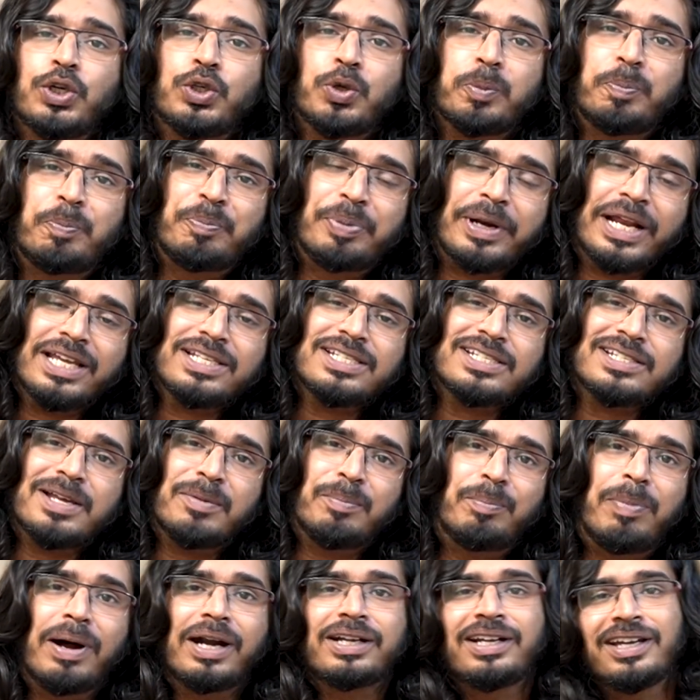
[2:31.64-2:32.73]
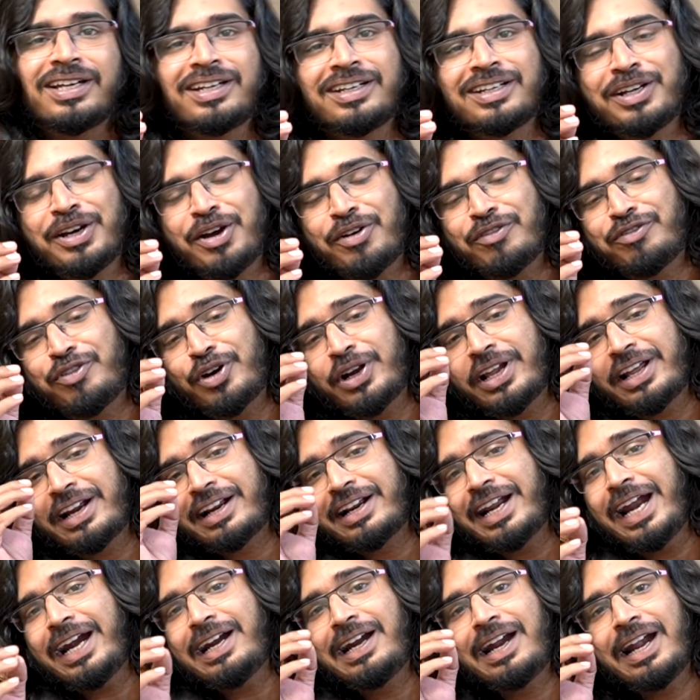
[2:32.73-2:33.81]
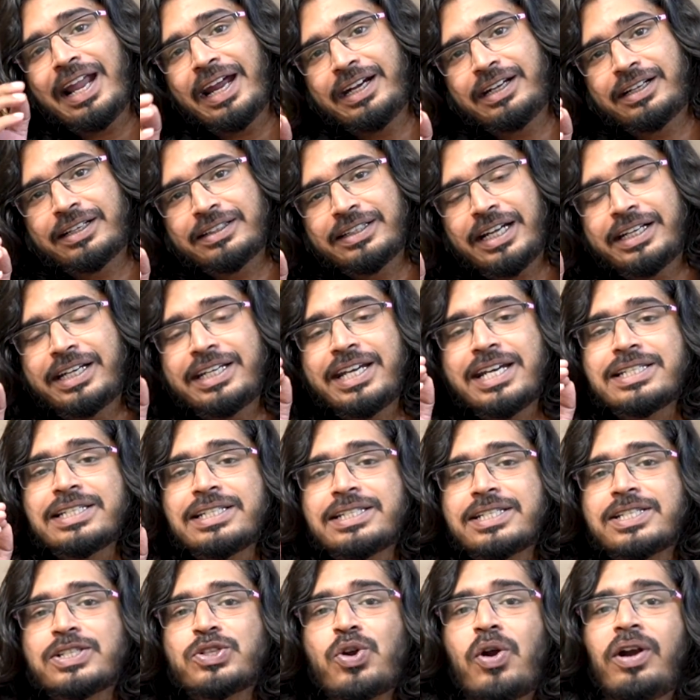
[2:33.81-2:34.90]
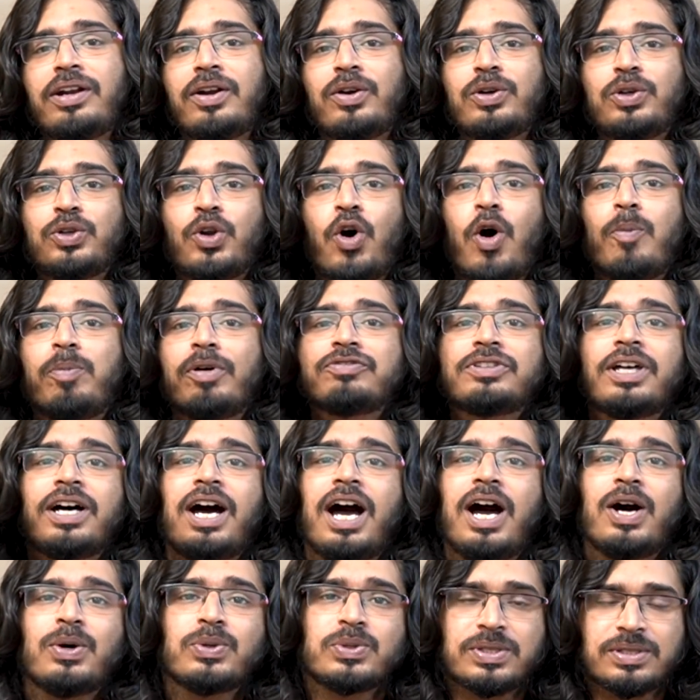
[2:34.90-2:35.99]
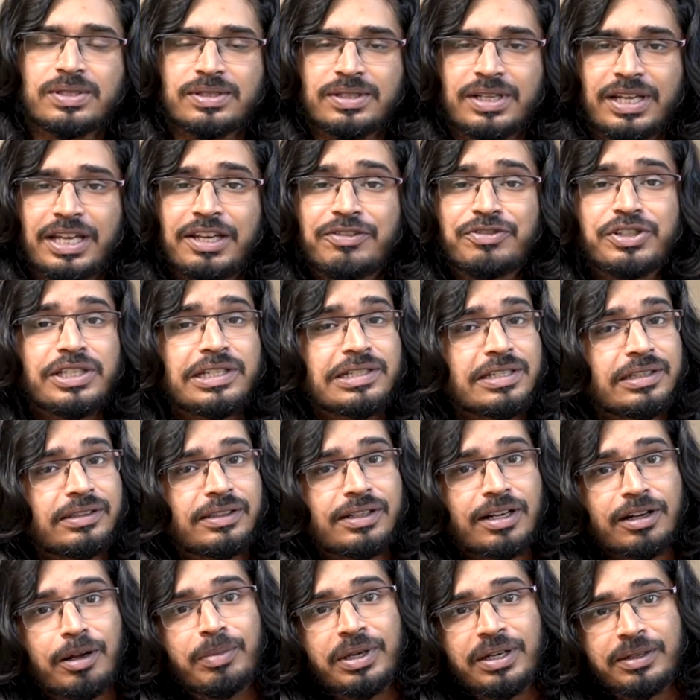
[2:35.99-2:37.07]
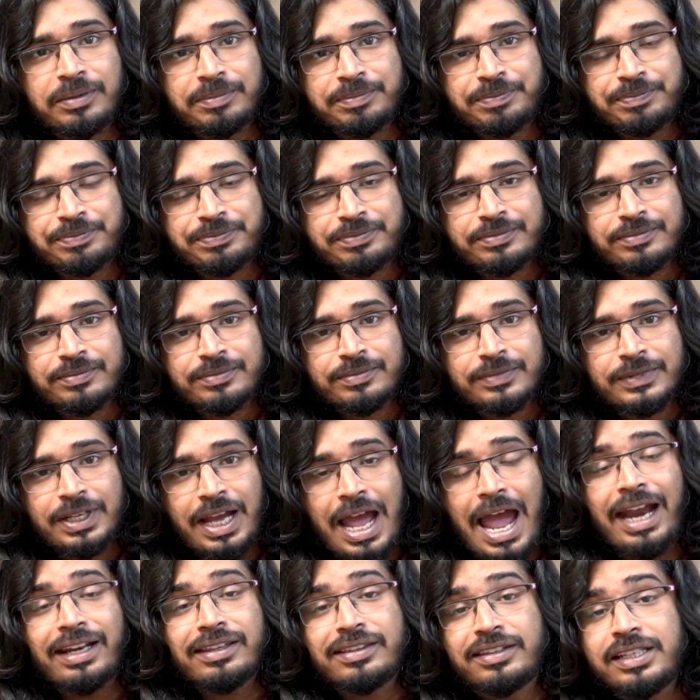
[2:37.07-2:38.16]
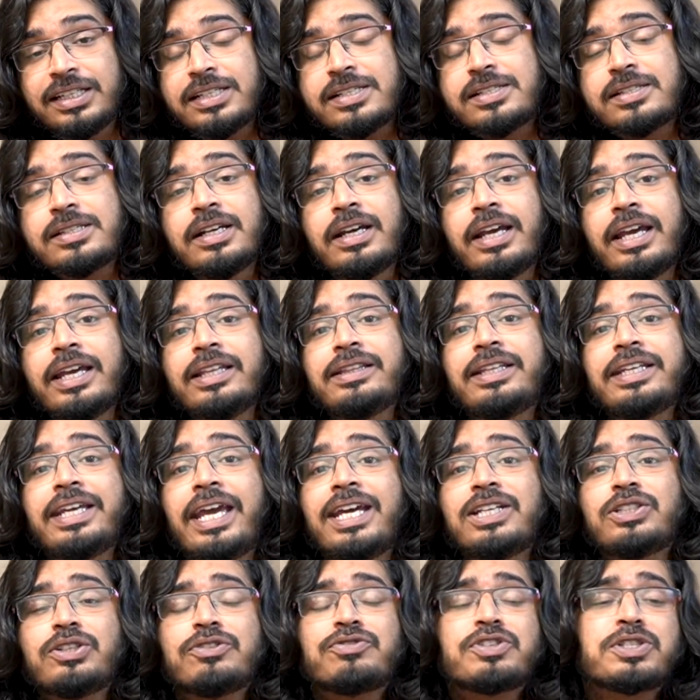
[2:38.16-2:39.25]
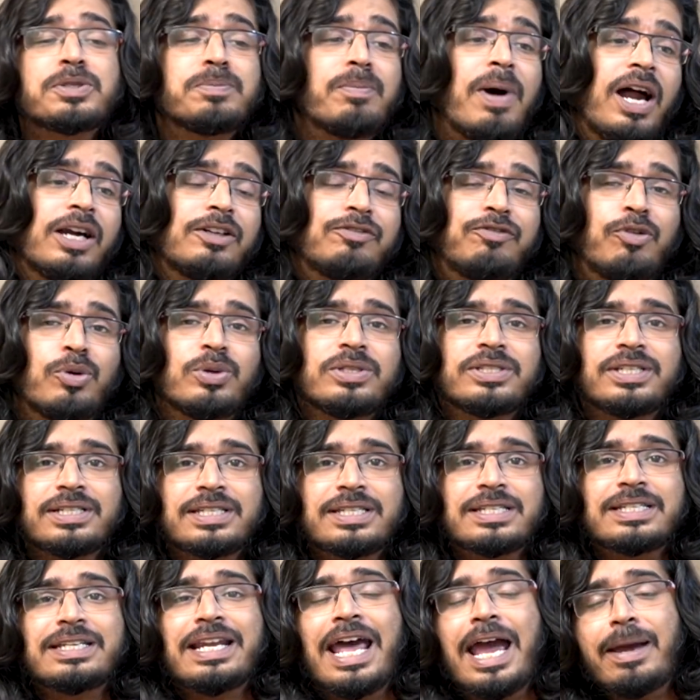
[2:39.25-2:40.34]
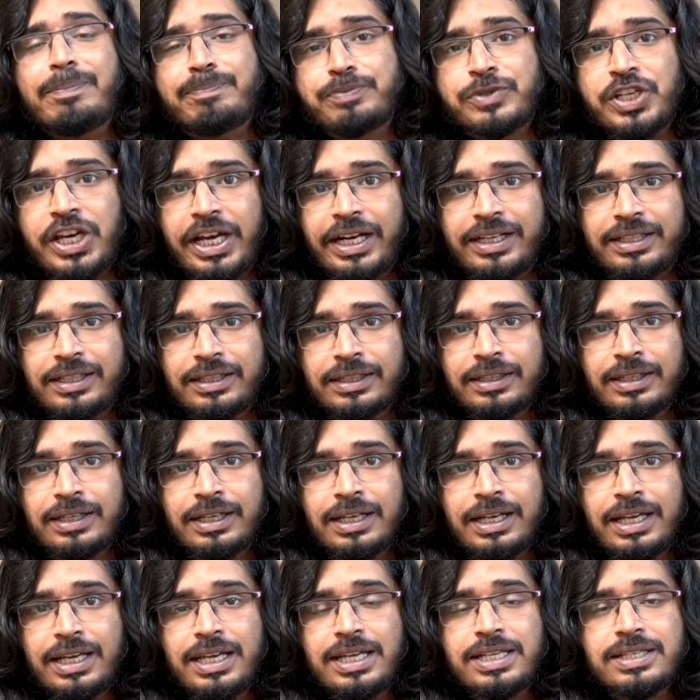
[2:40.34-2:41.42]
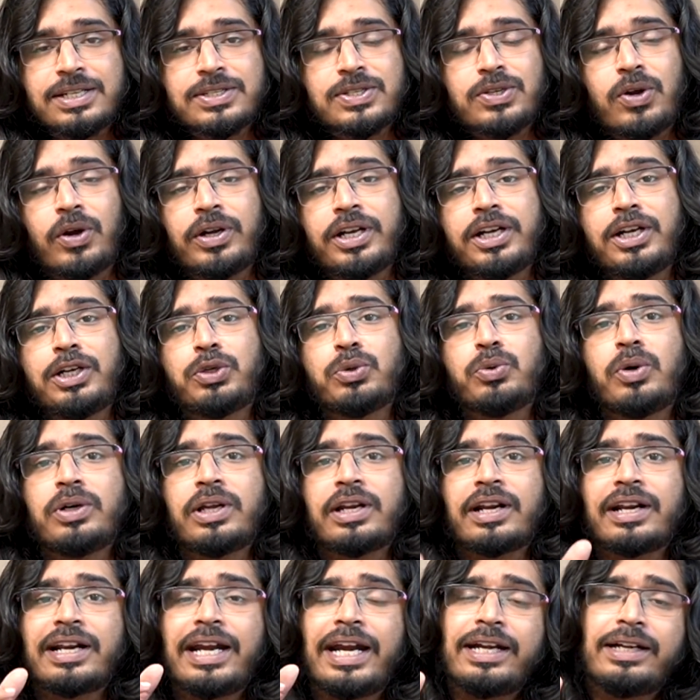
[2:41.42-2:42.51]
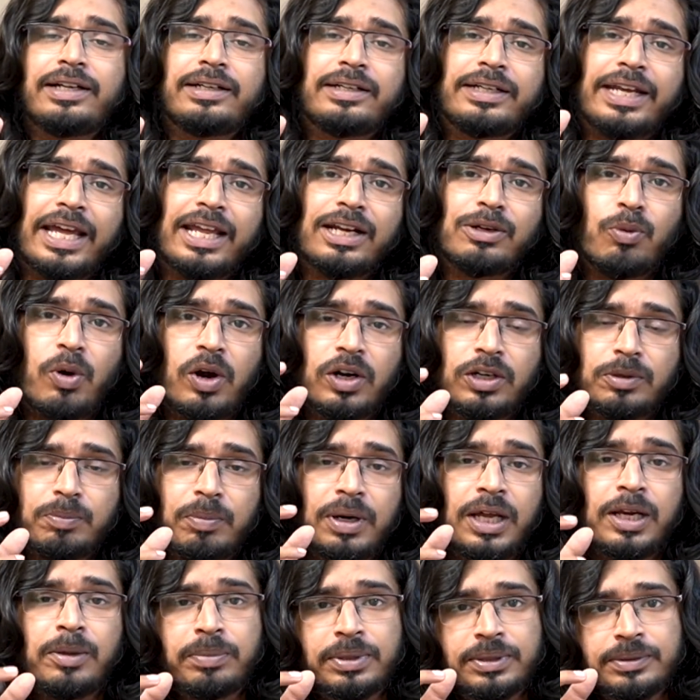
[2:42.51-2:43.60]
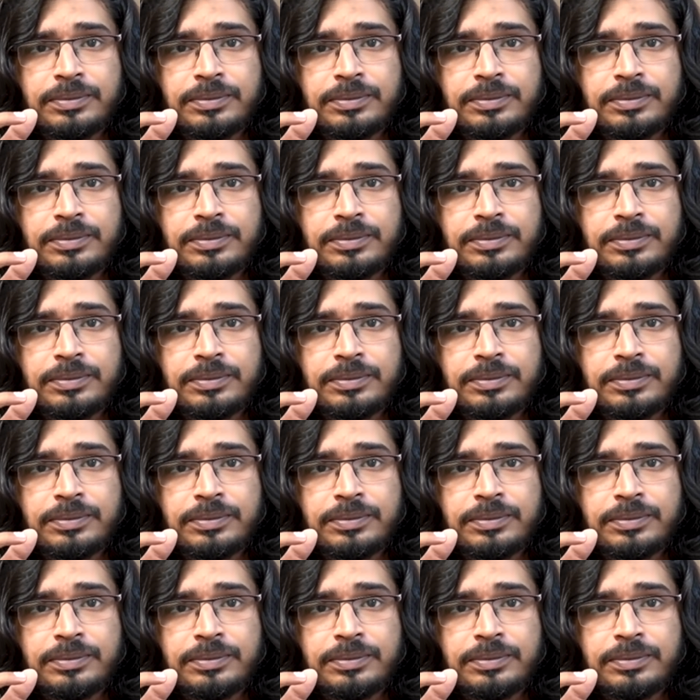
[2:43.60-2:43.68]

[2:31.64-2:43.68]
to press a button for a red light that he has installed on top of the house if she is in trouble. And this, in the age of smartphones and Snapchat, he is resorting to a red 10 watt bulb.